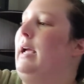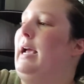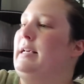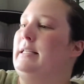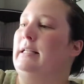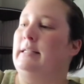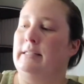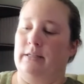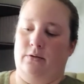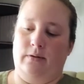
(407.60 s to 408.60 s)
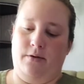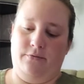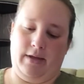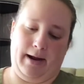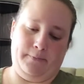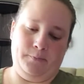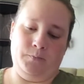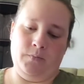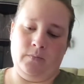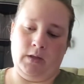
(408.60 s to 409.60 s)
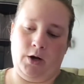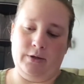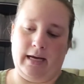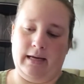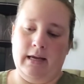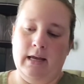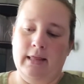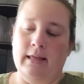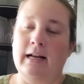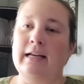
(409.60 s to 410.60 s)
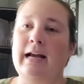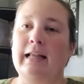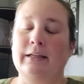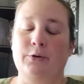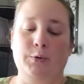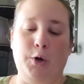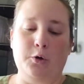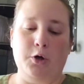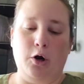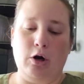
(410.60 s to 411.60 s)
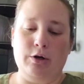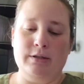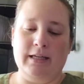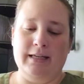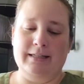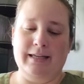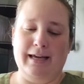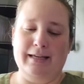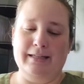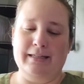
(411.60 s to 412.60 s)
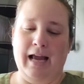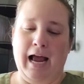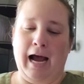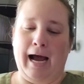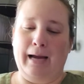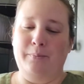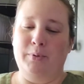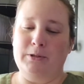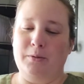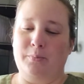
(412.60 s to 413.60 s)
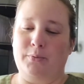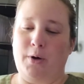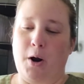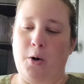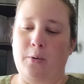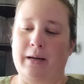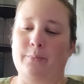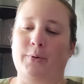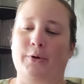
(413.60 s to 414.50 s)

Excellent deal. Love that. Okay, then I got little note cards. It says, I put the pro in